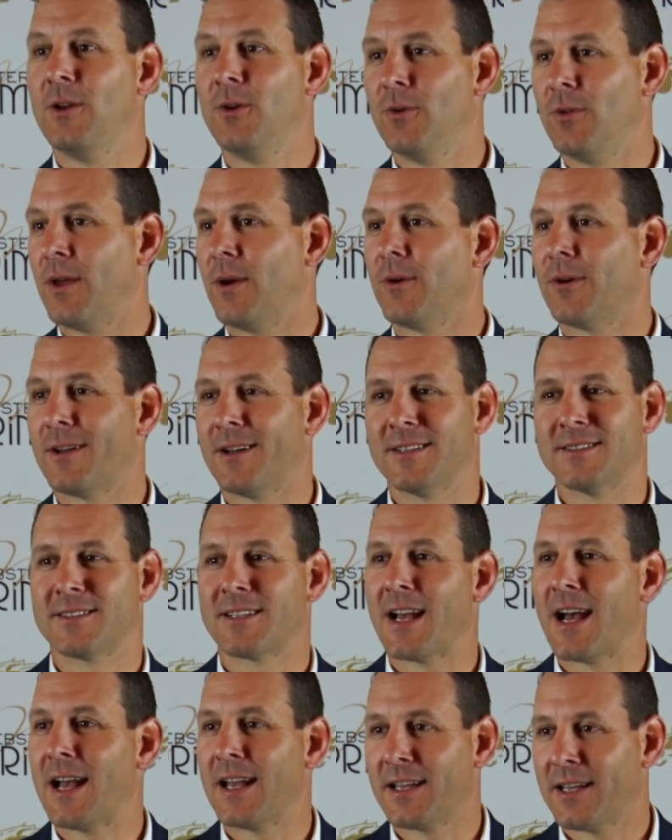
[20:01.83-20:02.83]
knew they were going to
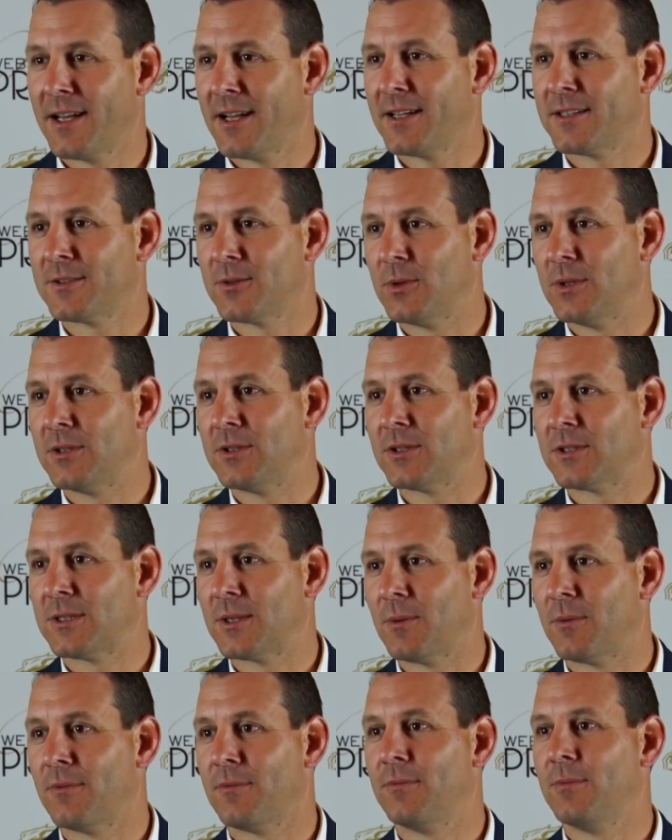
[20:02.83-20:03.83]
sky kick, so we
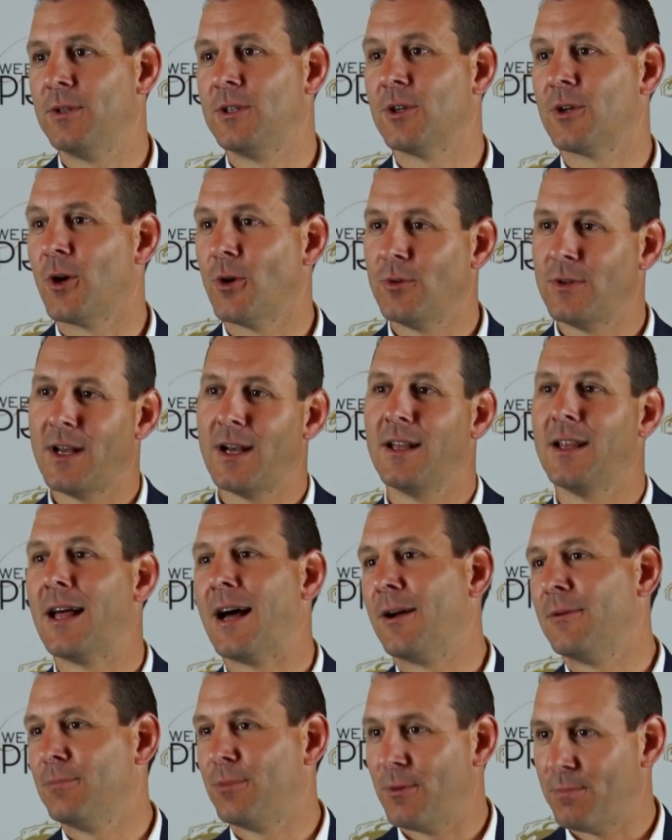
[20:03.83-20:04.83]
took Odell
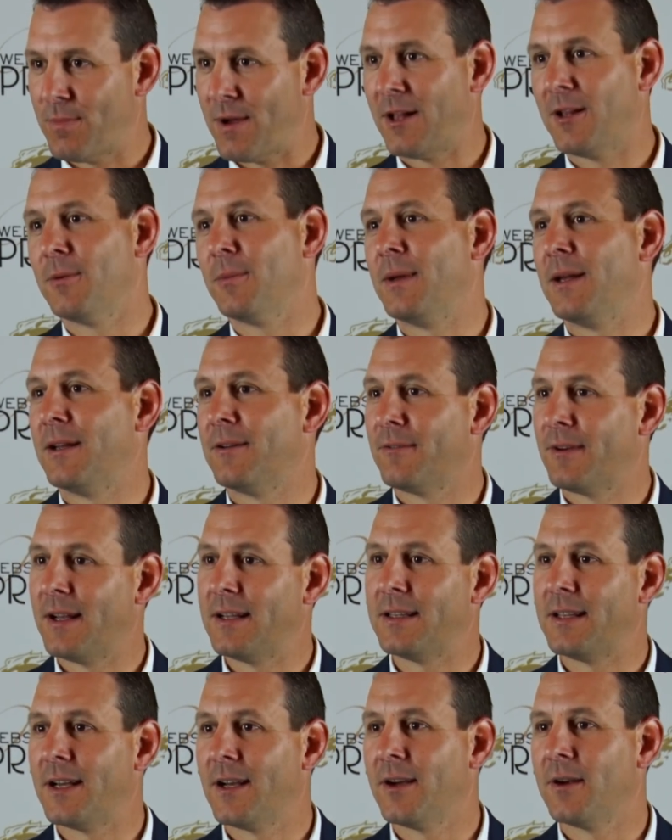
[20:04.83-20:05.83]
out and put Bellamy in
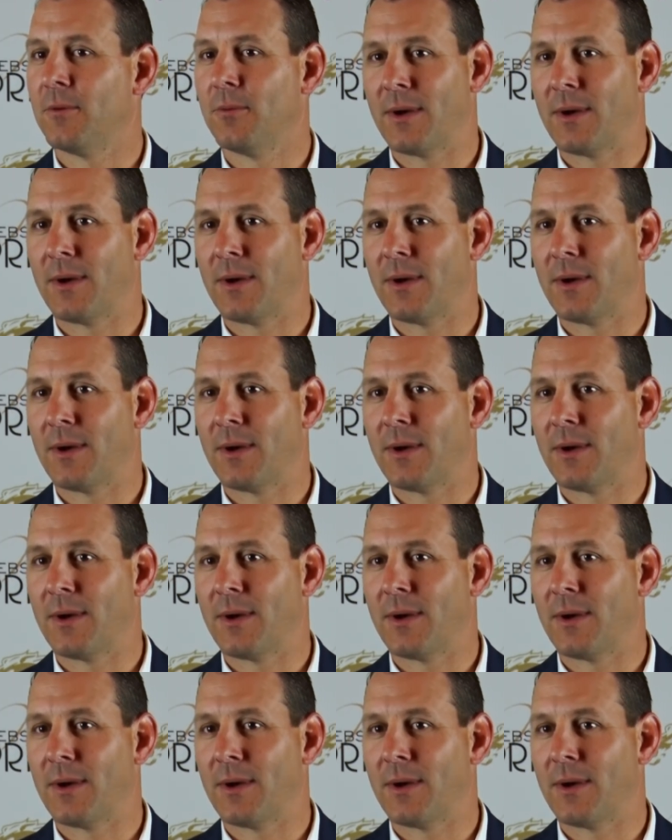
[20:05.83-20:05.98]
right there,